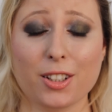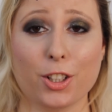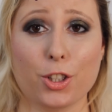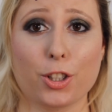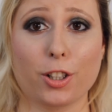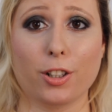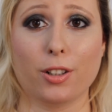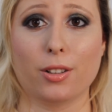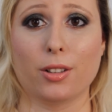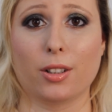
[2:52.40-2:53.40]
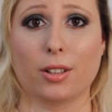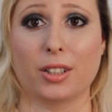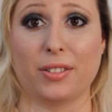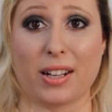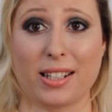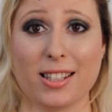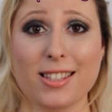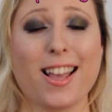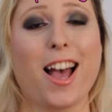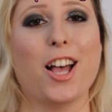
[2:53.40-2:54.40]
digital
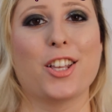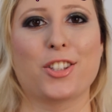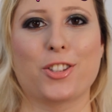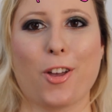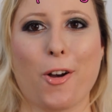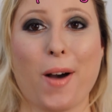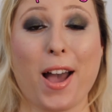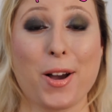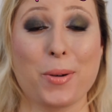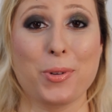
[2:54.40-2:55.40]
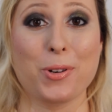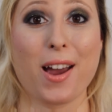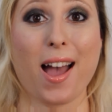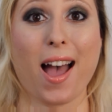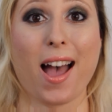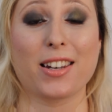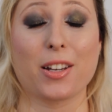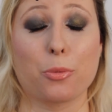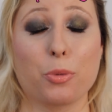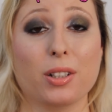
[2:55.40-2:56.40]
devices. So I hope you
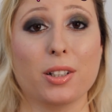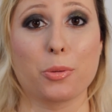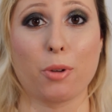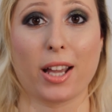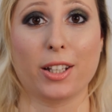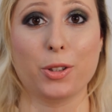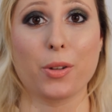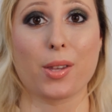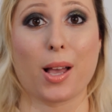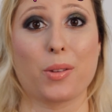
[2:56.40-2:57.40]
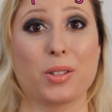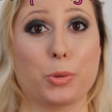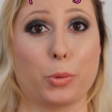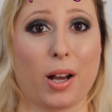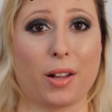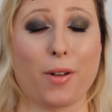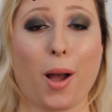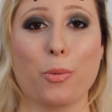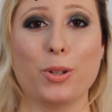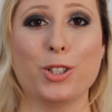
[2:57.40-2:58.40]
had a really great 2012.
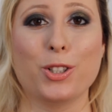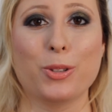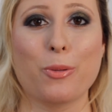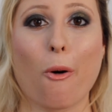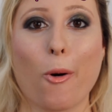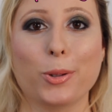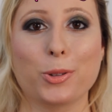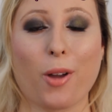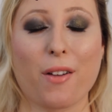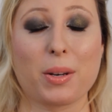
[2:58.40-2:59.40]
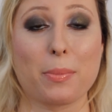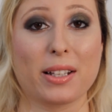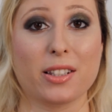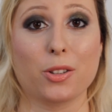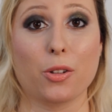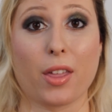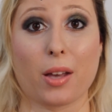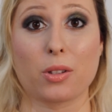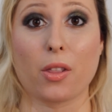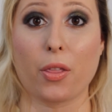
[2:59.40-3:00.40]
I wish you all to have an amazing
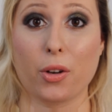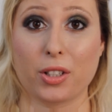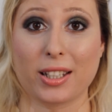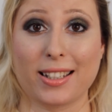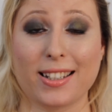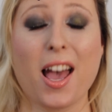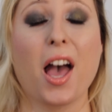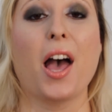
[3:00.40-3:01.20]
2013.